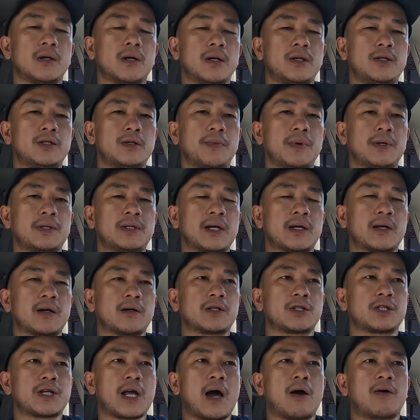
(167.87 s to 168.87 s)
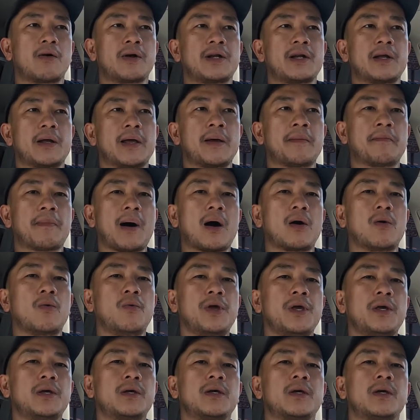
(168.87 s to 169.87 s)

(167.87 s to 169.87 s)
She could take a shower, and in about a week